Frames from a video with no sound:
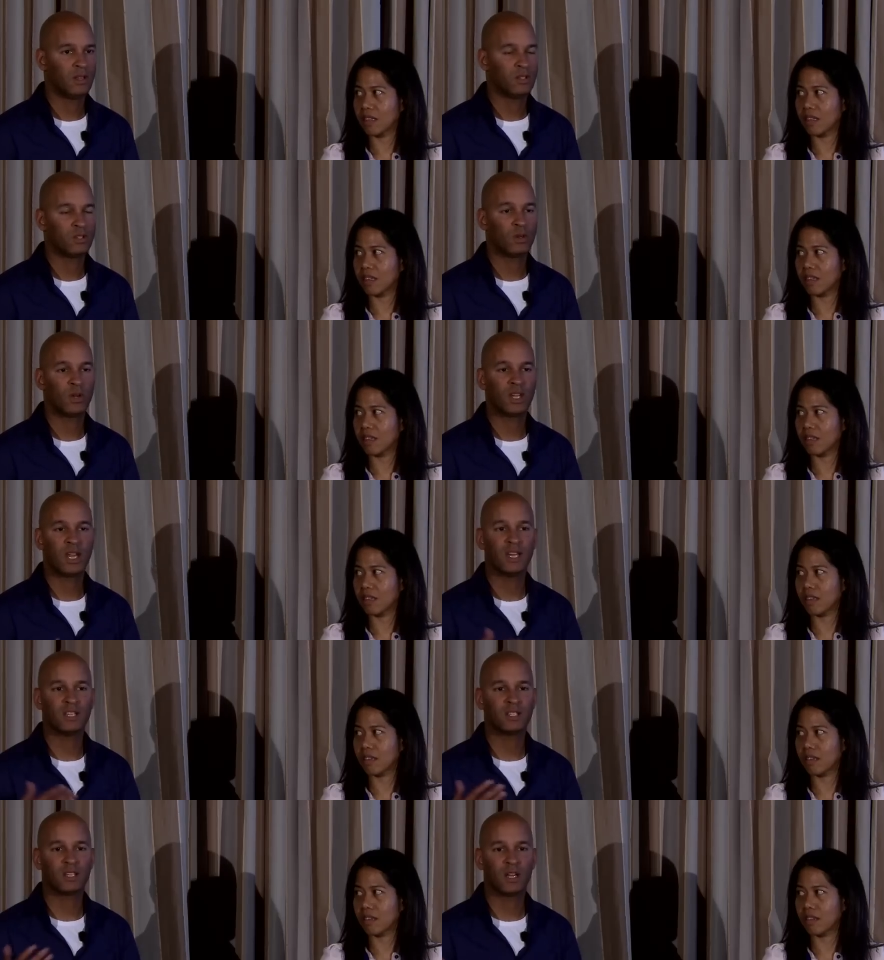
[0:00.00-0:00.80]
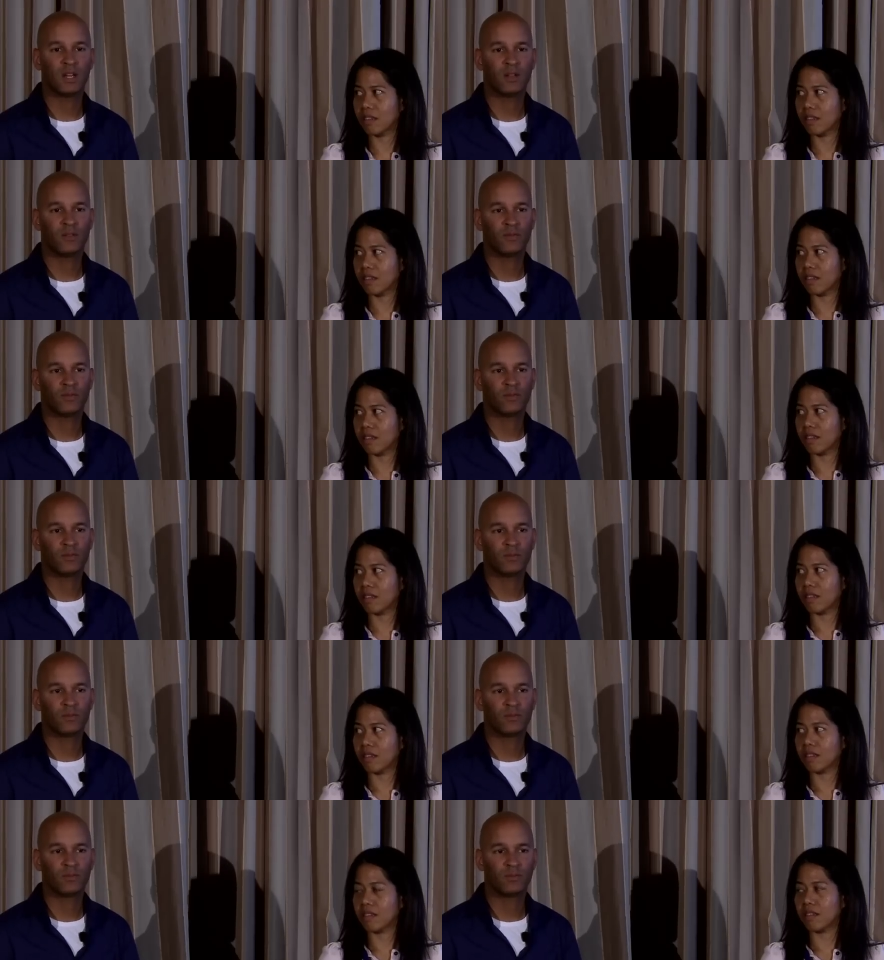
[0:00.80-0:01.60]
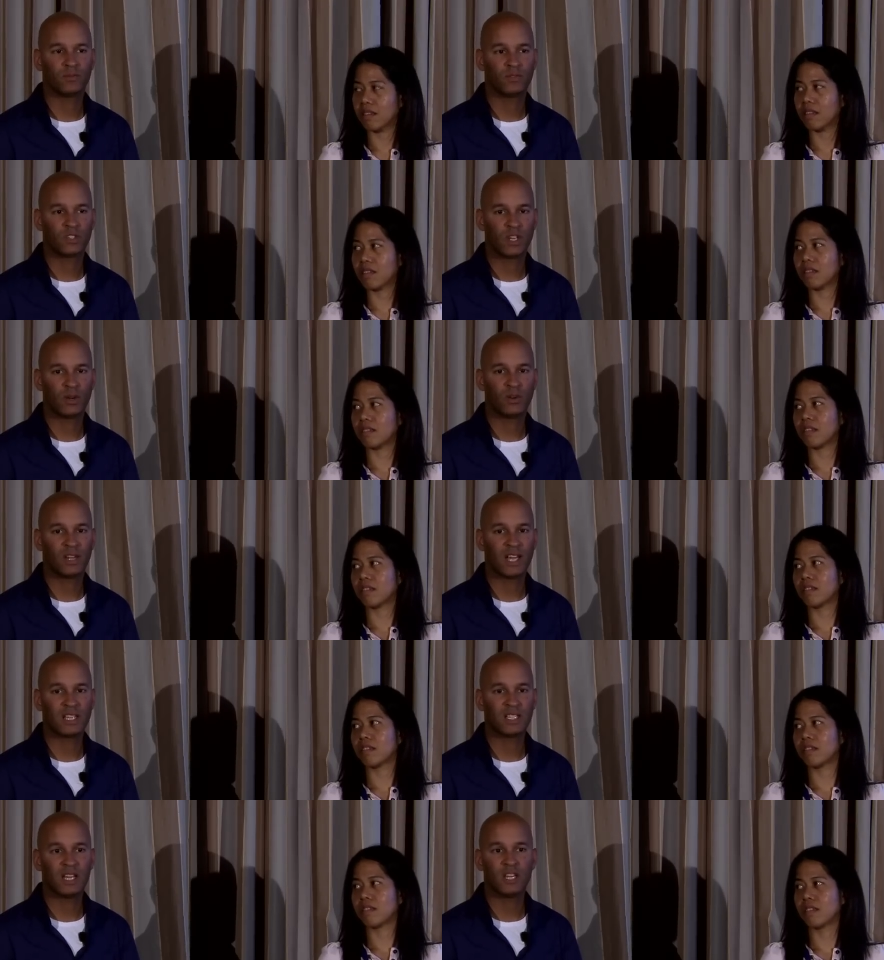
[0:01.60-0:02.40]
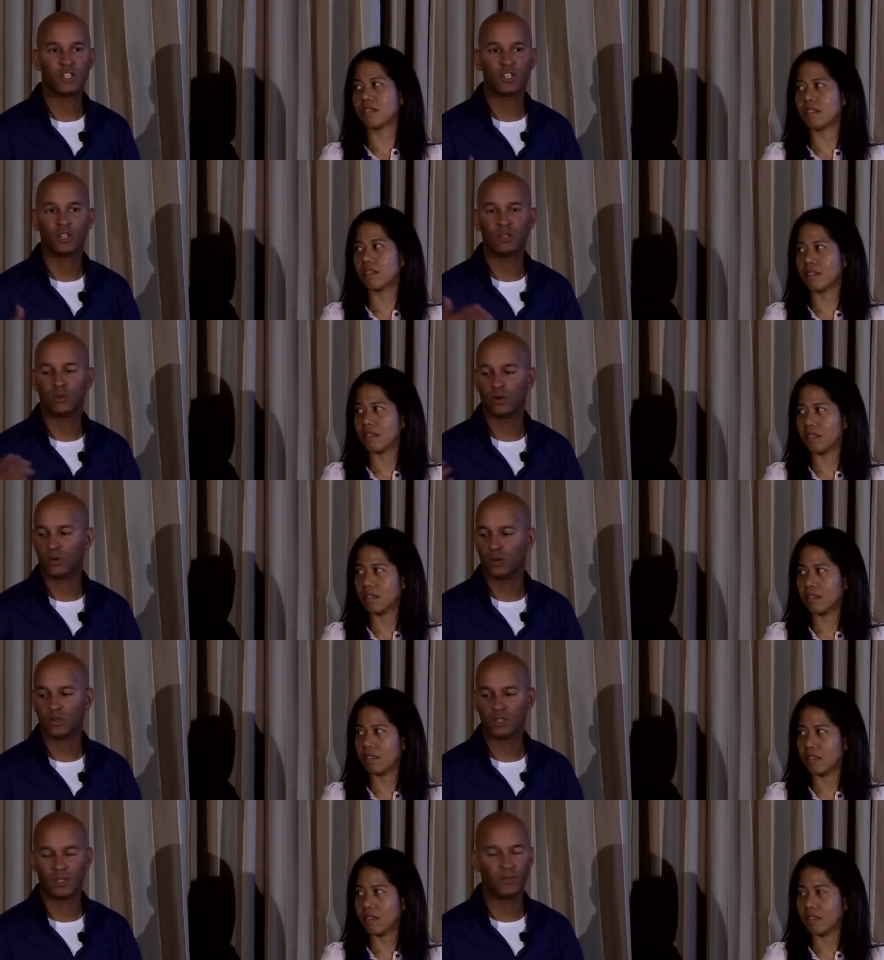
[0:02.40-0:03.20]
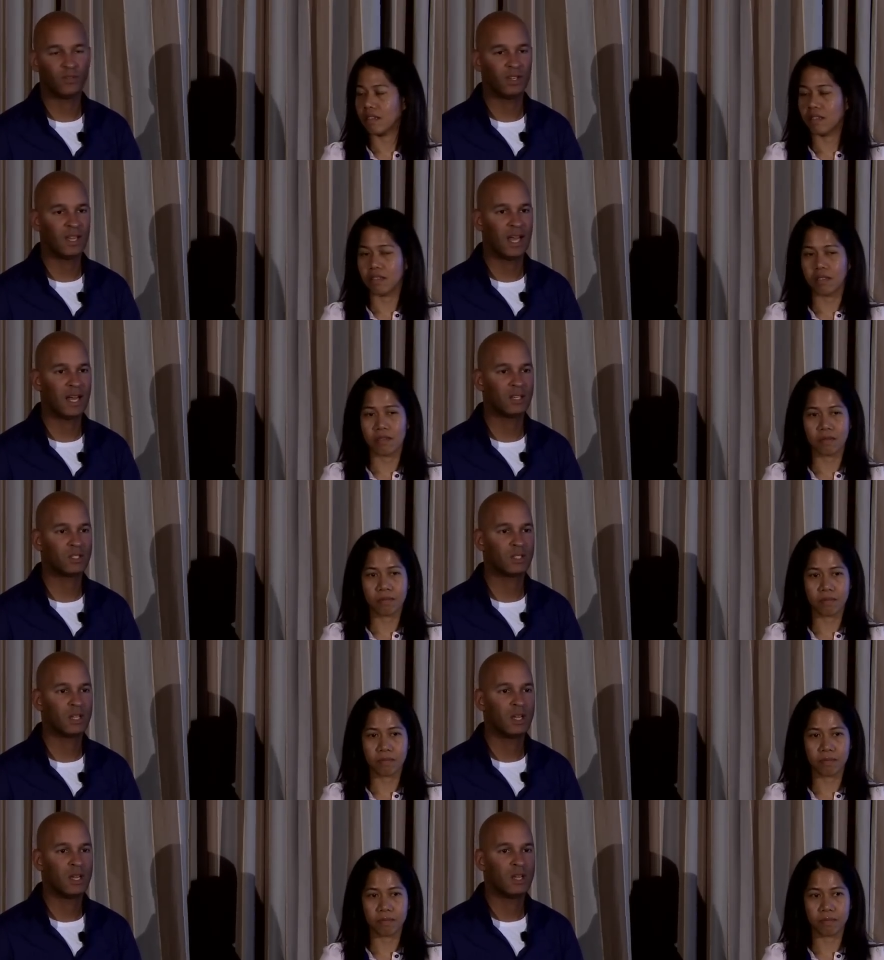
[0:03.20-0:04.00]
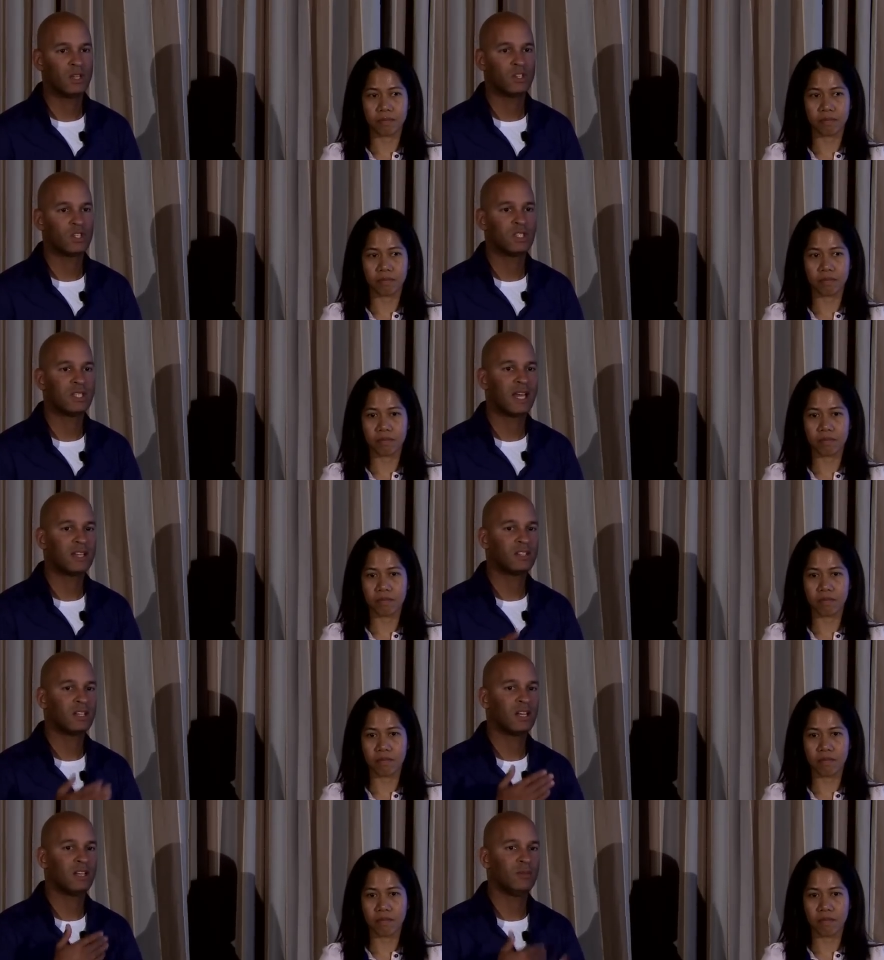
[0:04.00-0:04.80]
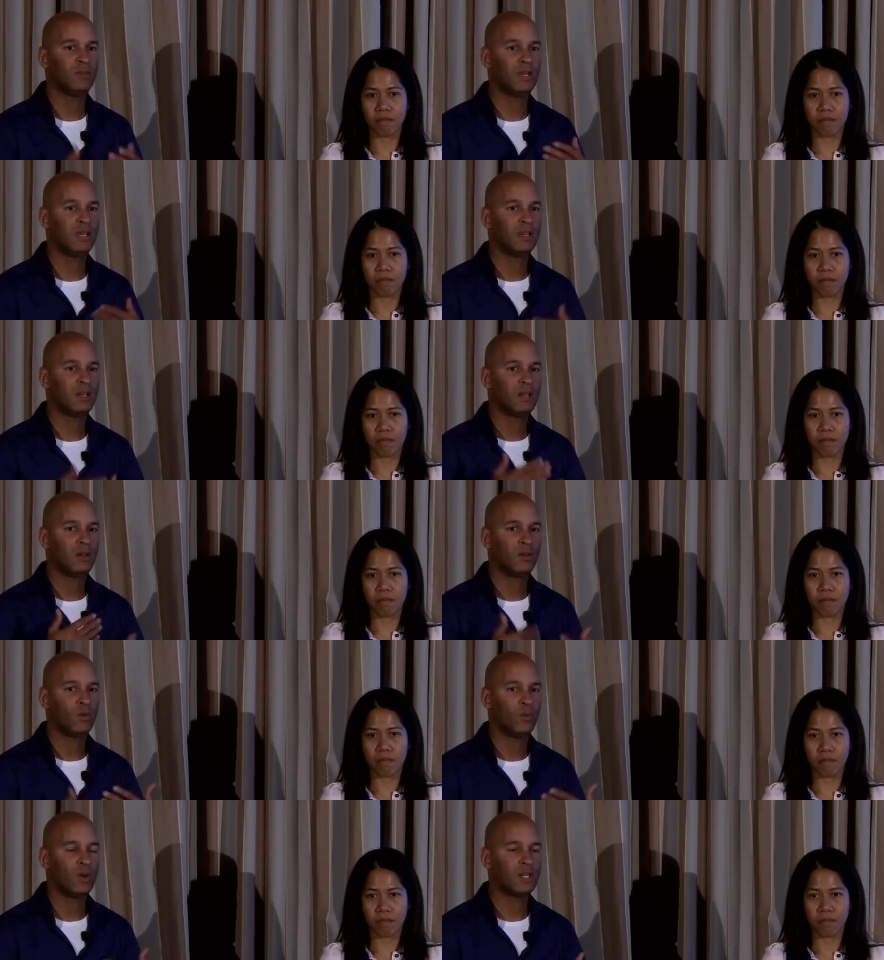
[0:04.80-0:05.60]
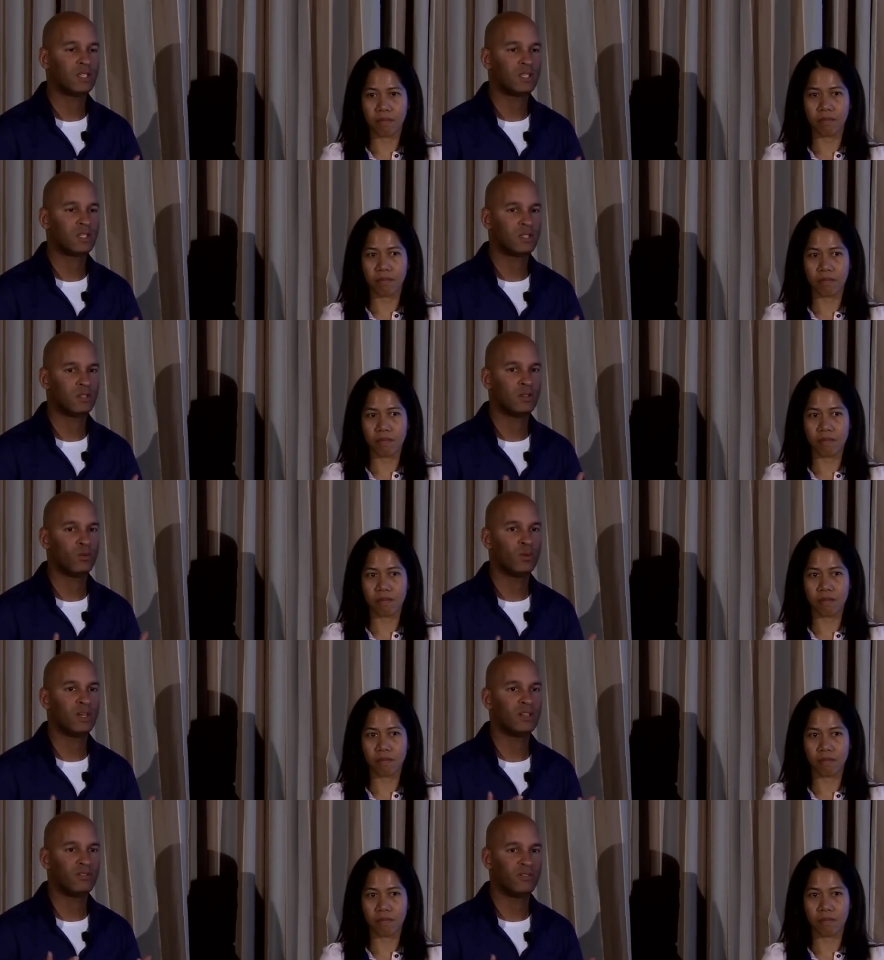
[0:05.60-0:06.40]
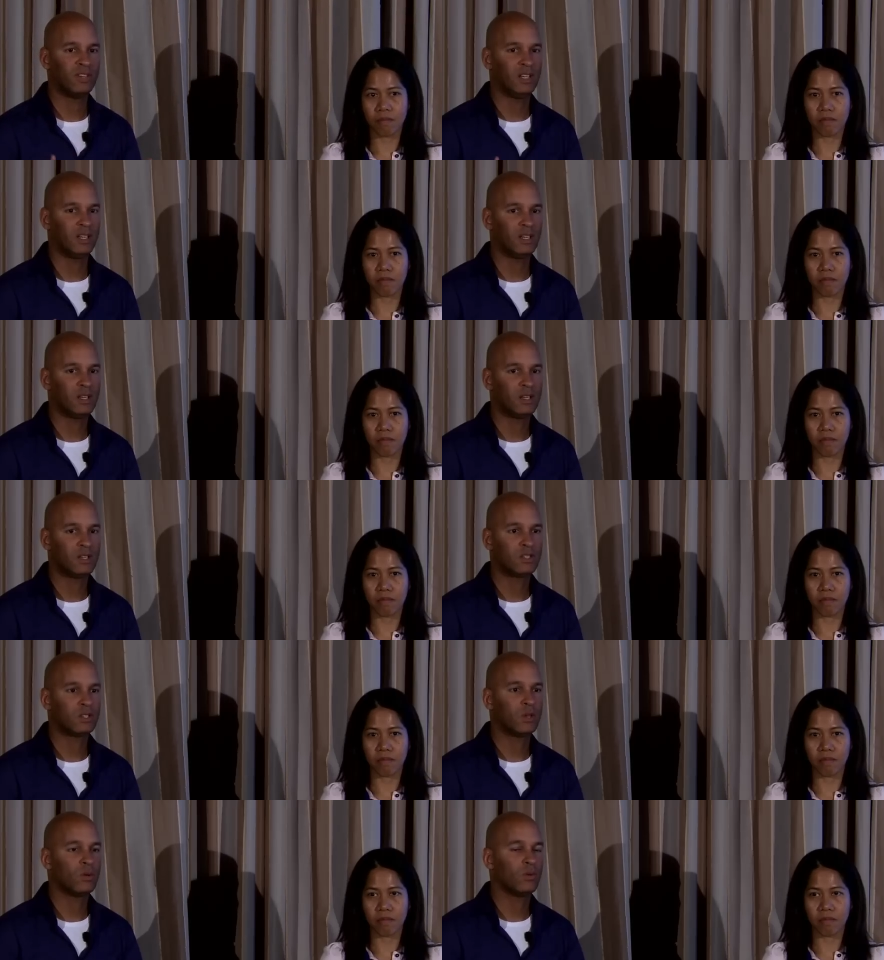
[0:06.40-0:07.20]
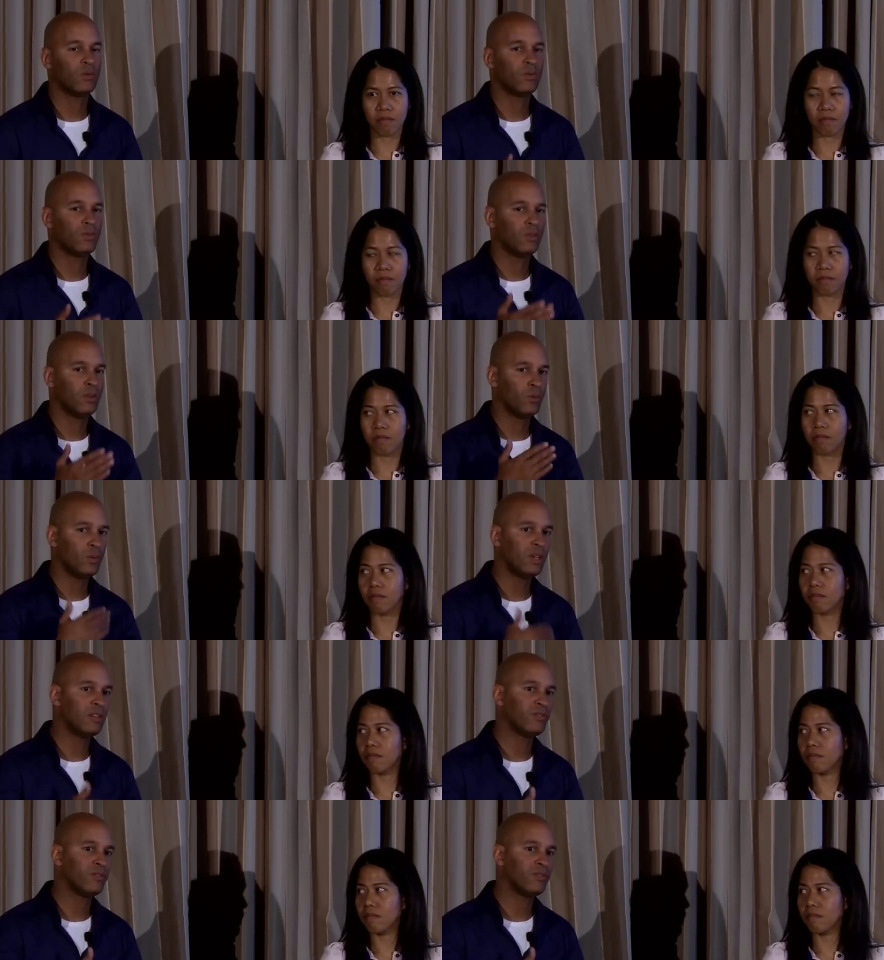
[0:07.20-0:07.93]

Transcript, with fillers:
Speaker 1: So again, it's a generalization or something else. She's not telling me what's the real feeling. So the real